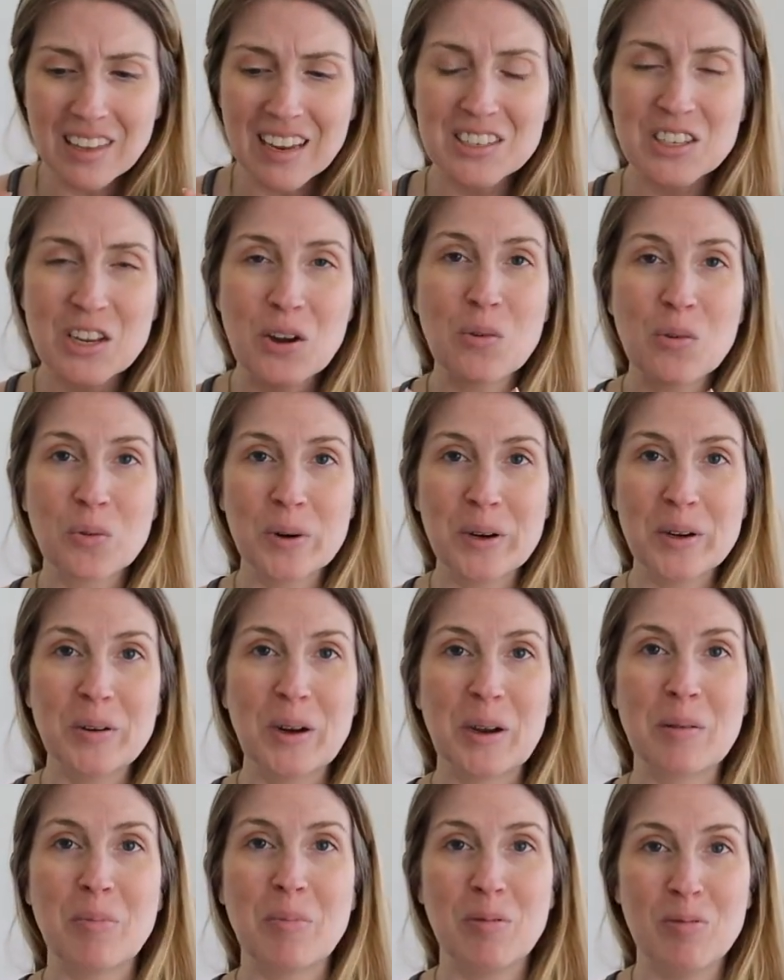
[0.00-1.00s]
so real
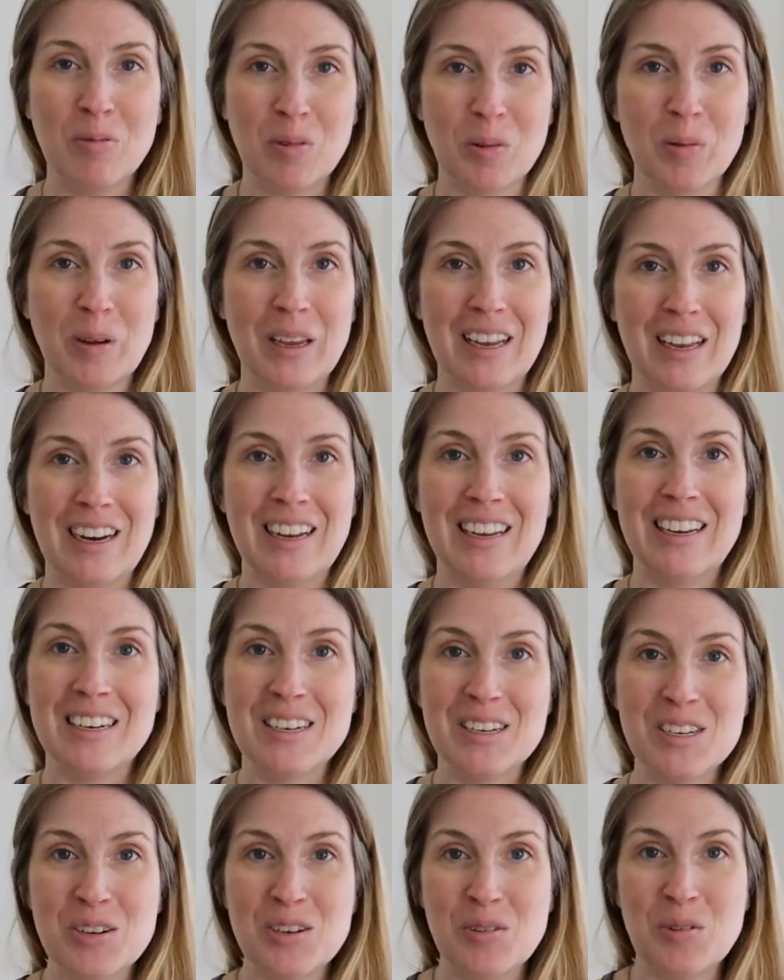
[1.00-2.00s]
quick before we get
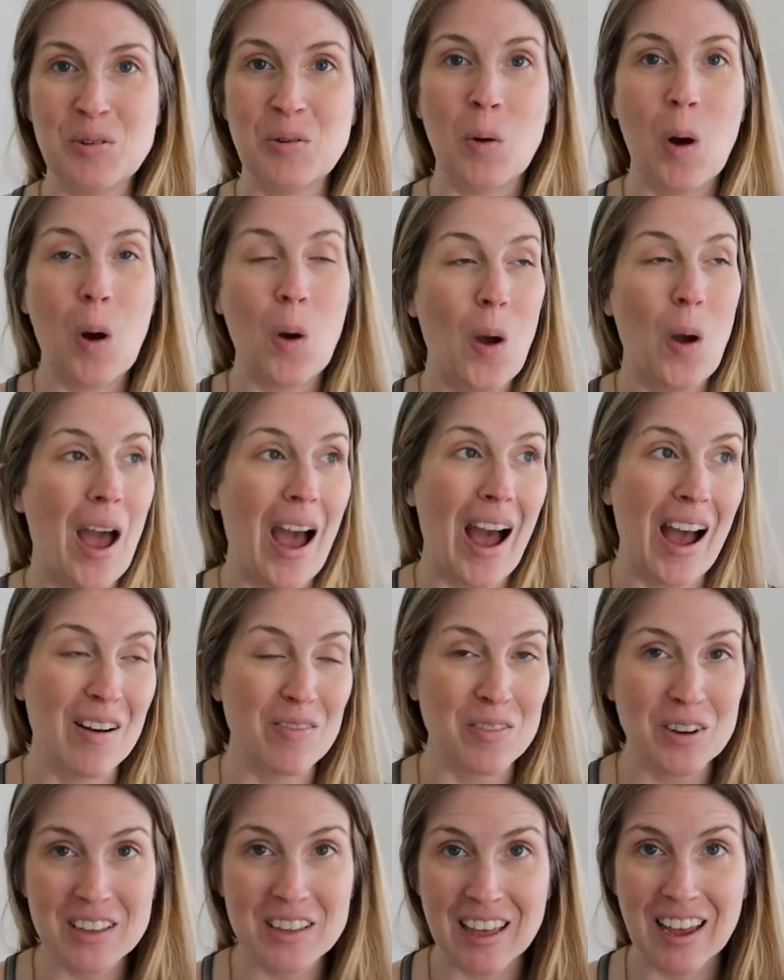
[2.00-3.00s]
into
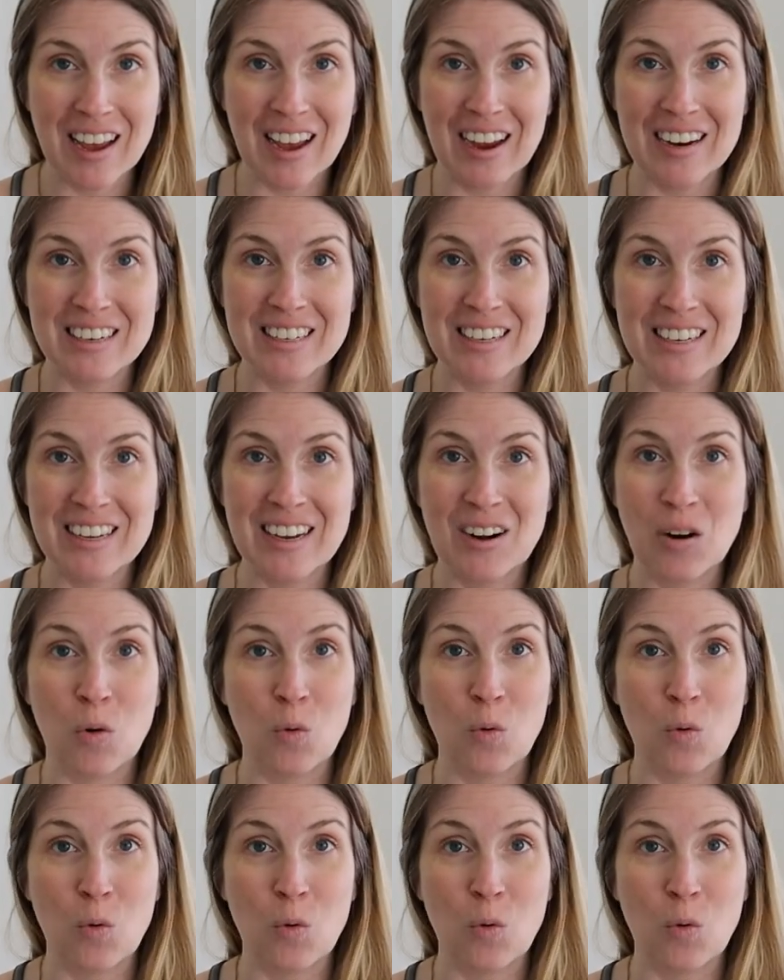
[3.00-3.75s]
everything I did